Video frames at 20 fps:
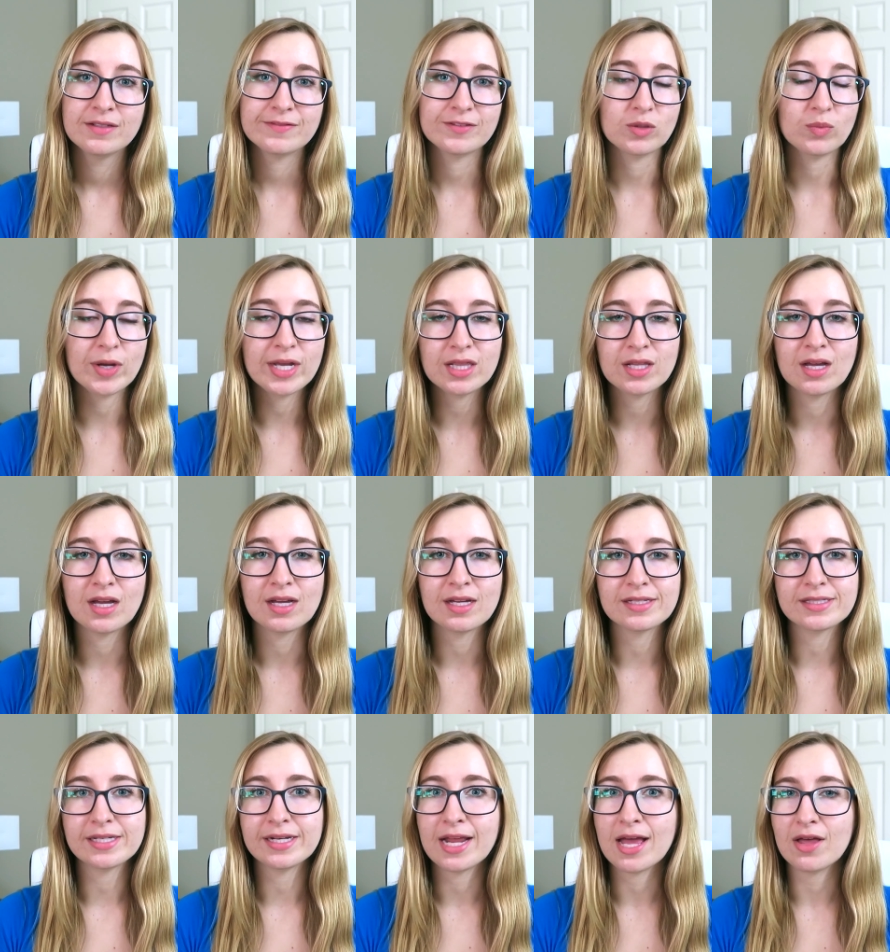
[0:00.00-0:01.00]
for weight
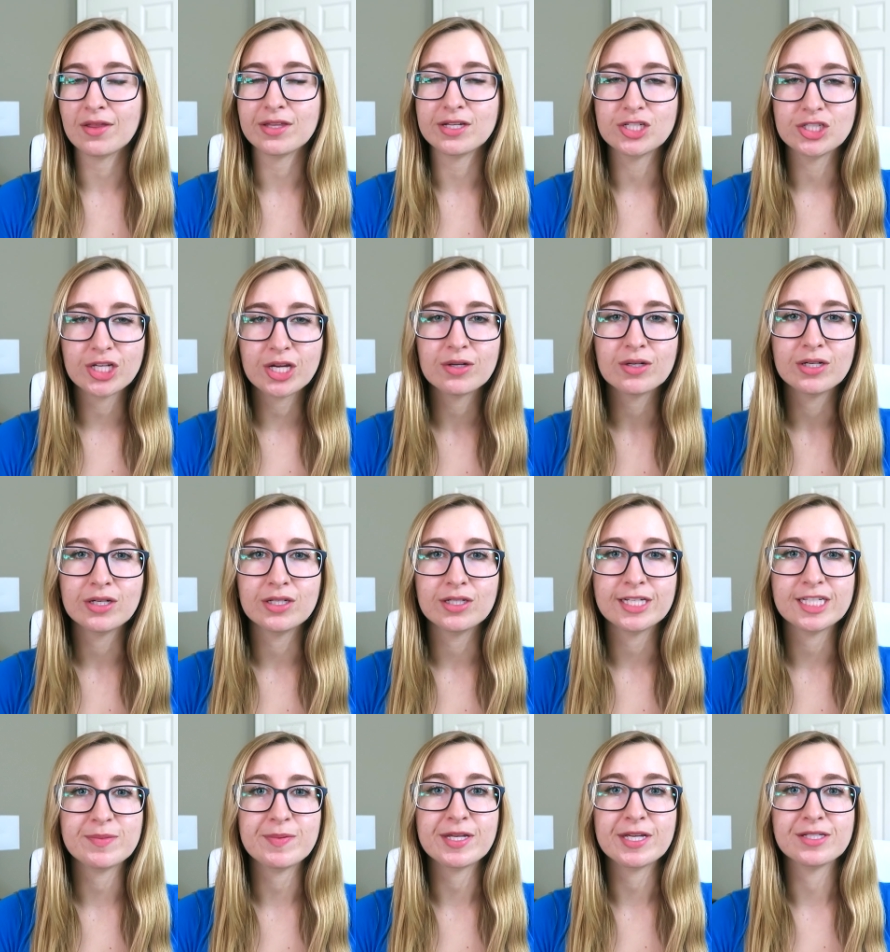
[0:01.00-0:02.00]
loss and health in general
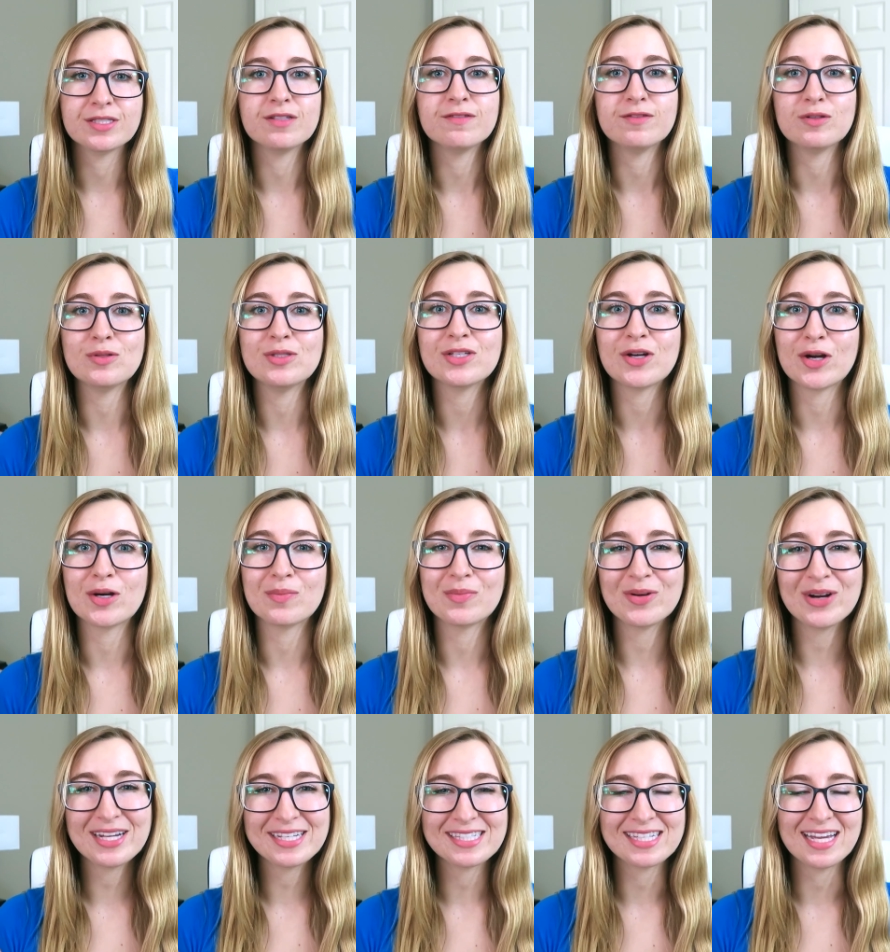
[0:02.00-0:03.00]
is because the foods aren't
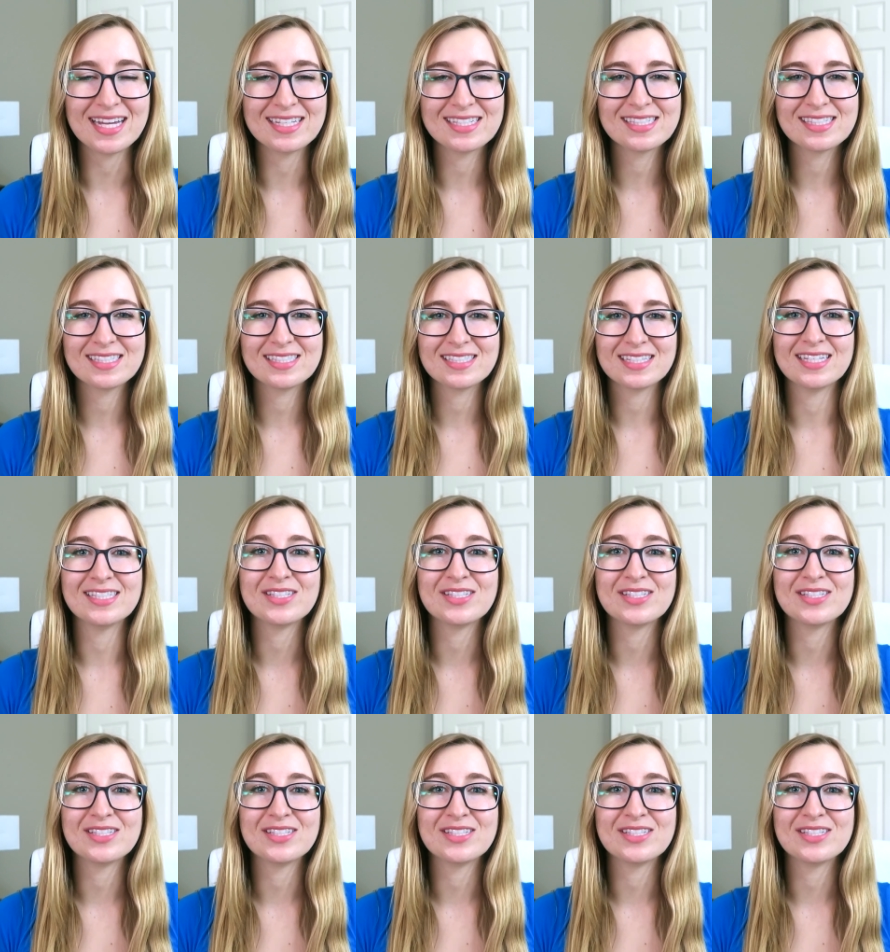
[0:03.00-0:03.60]
processed.